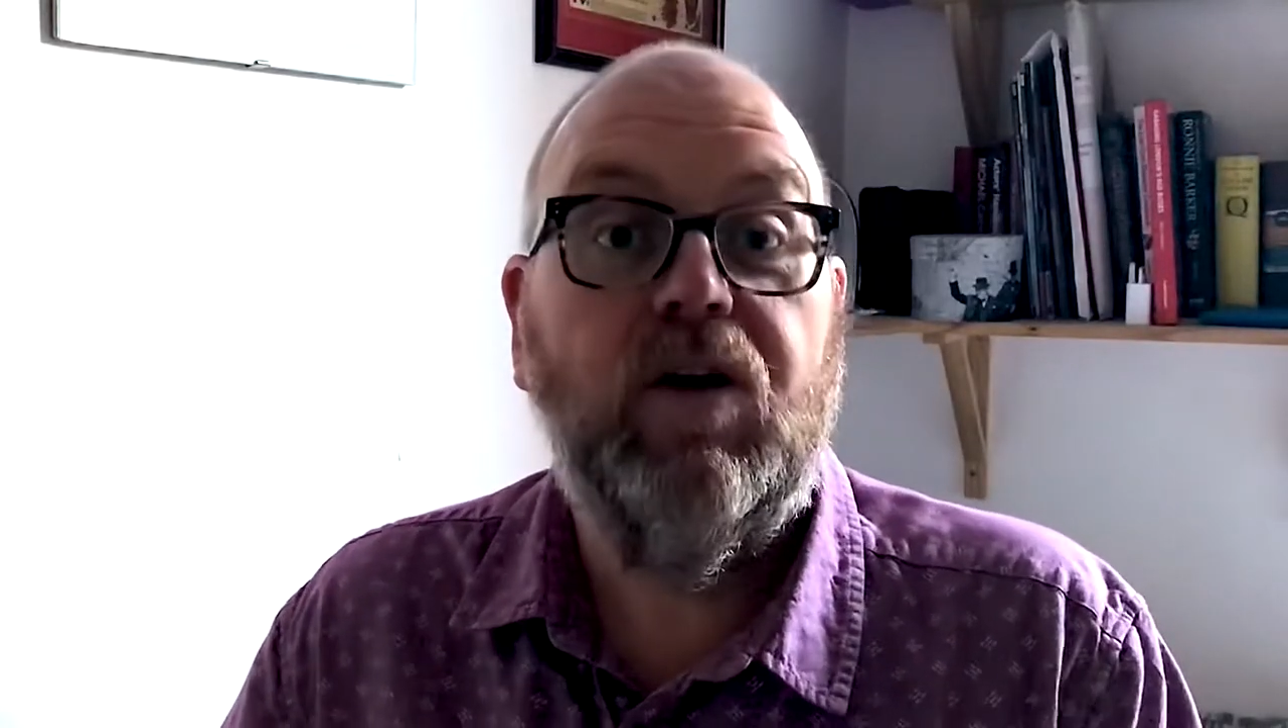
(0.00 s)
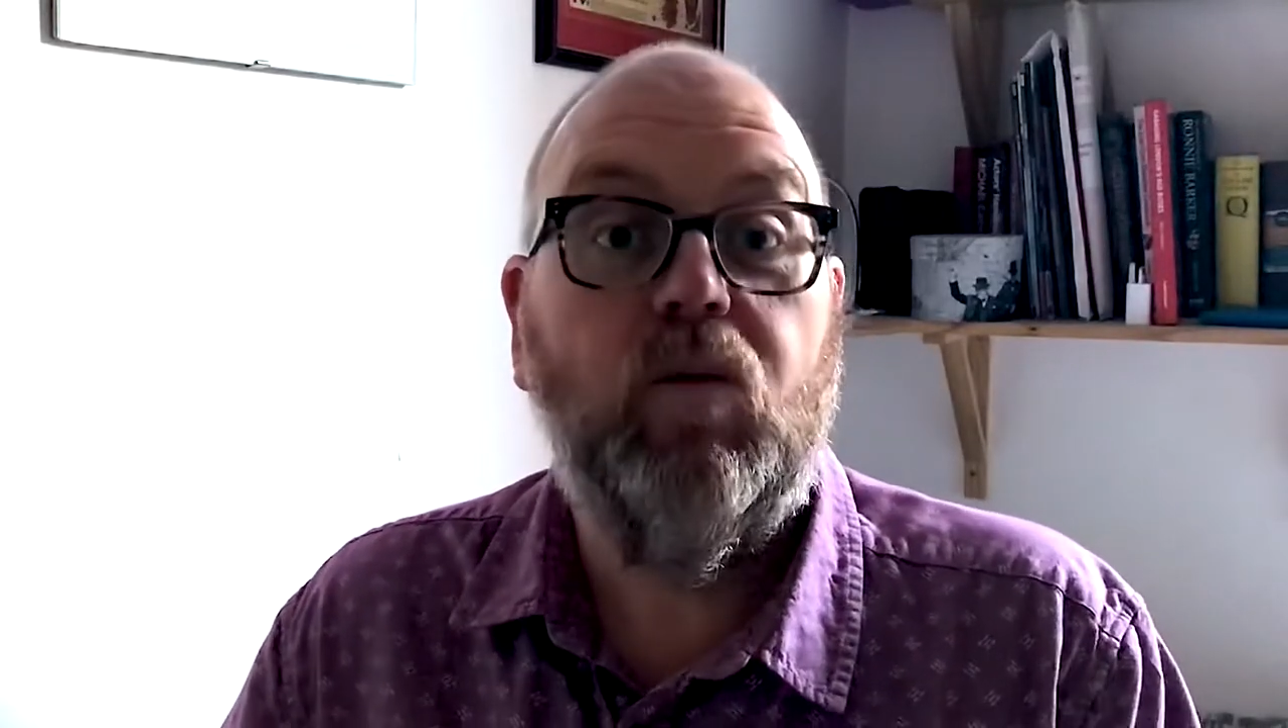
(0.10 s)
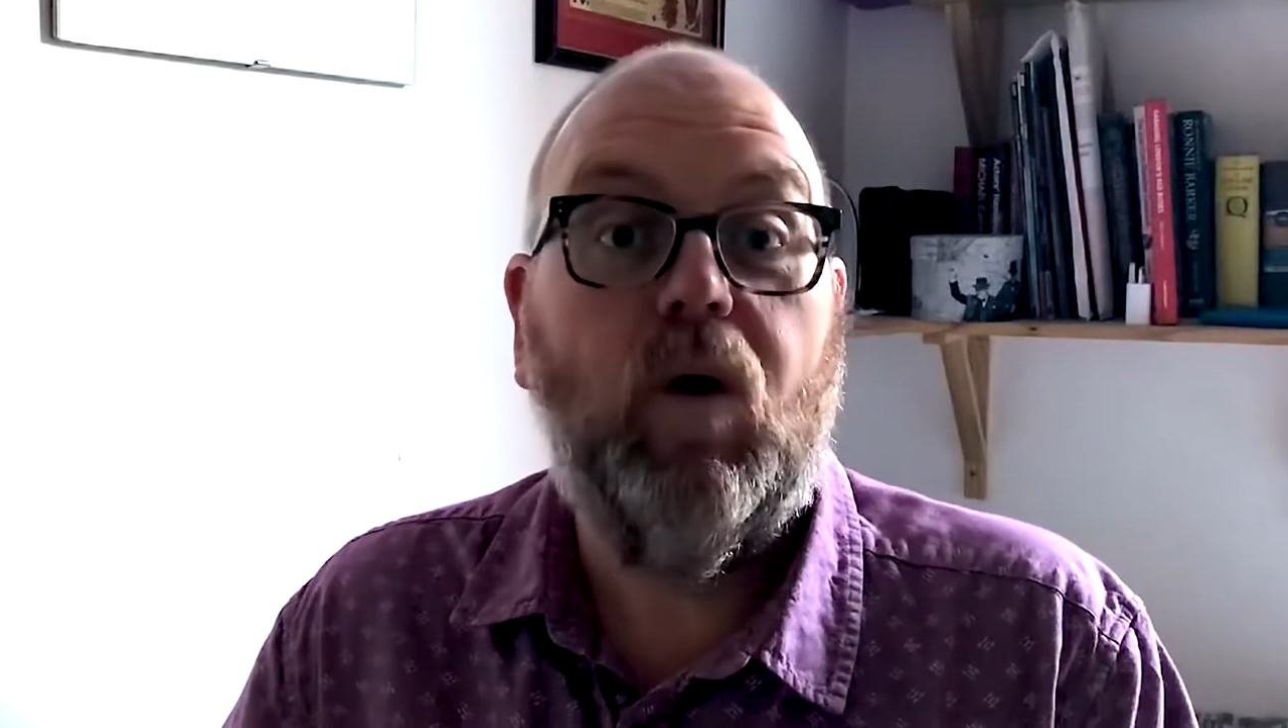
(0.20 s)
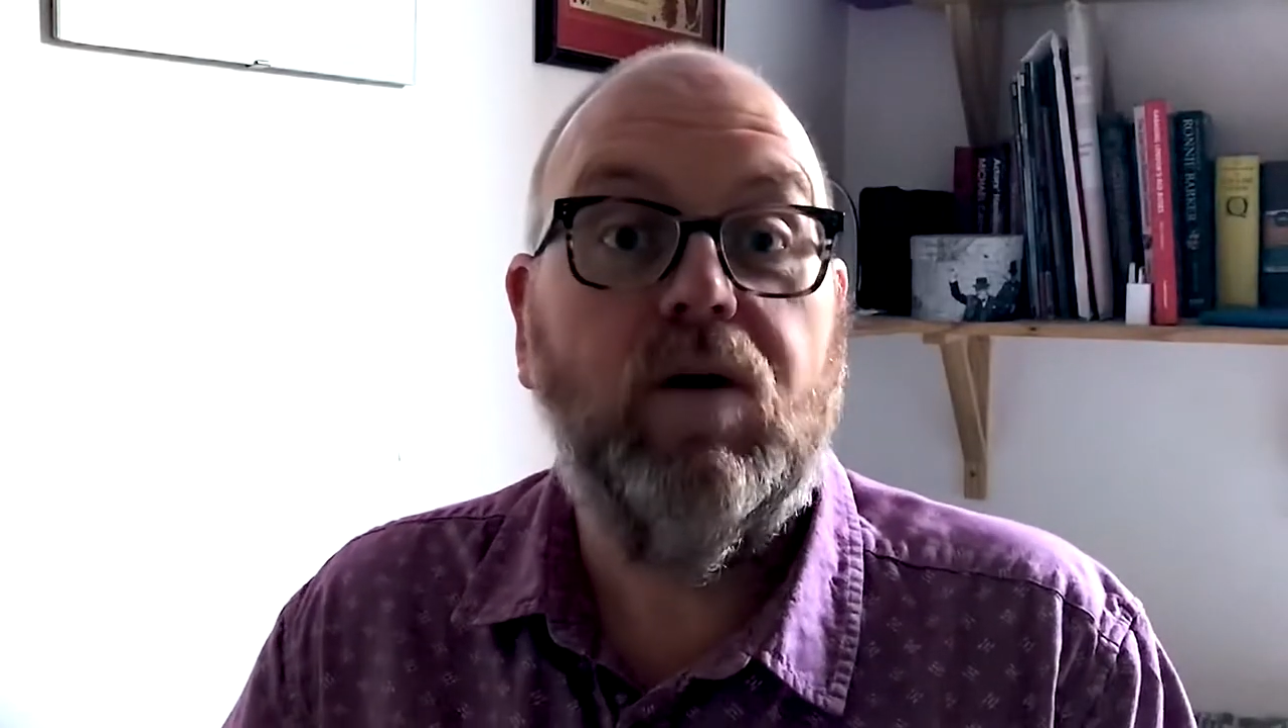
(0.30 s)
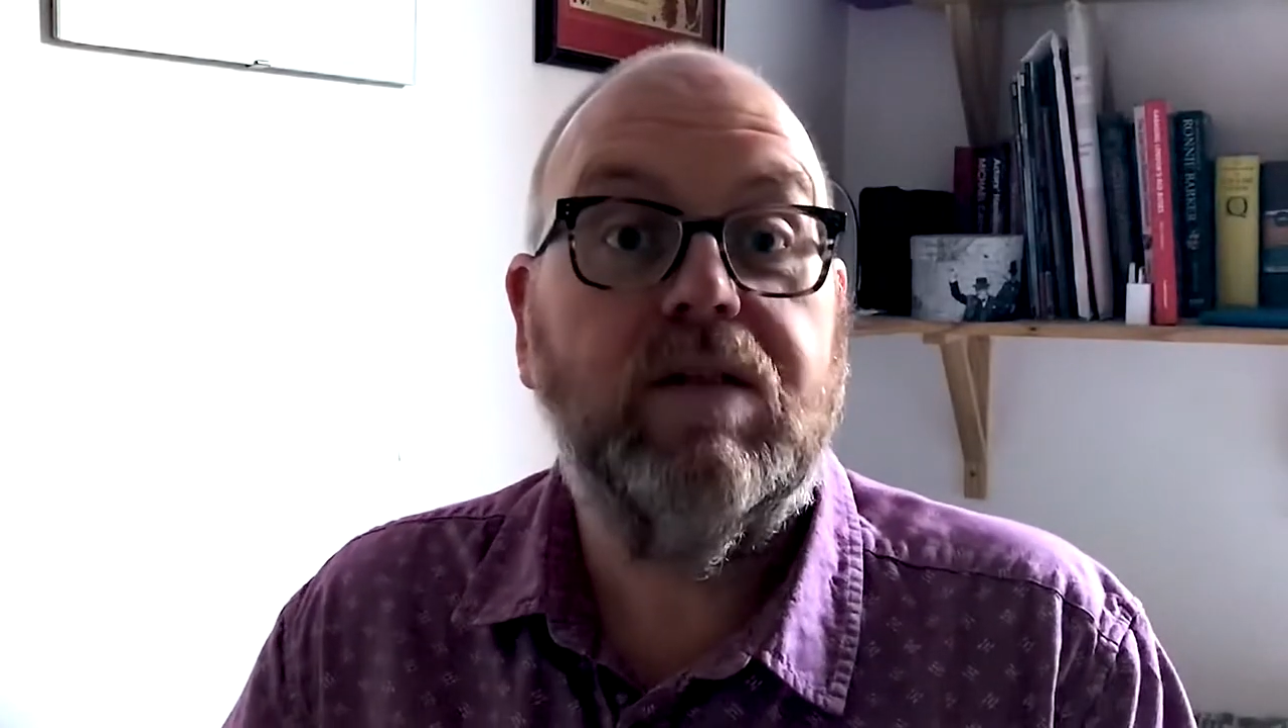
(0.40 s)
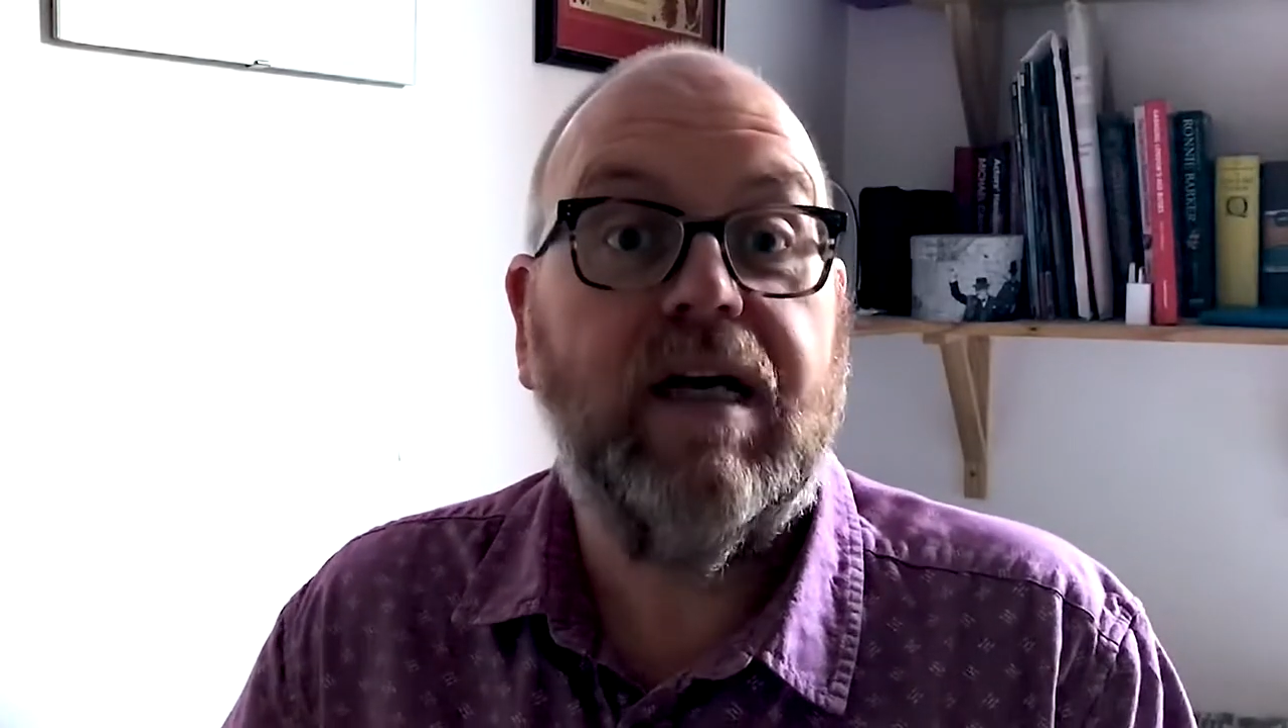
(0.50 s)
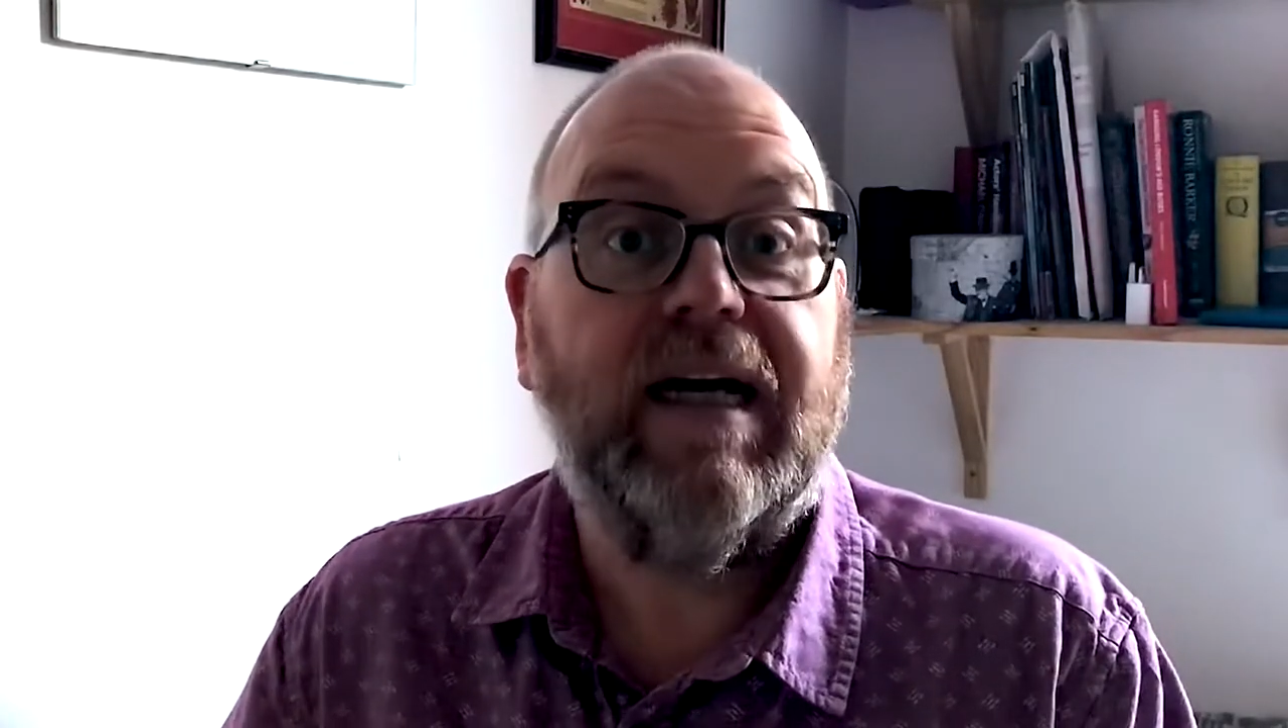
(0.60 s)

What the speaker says: was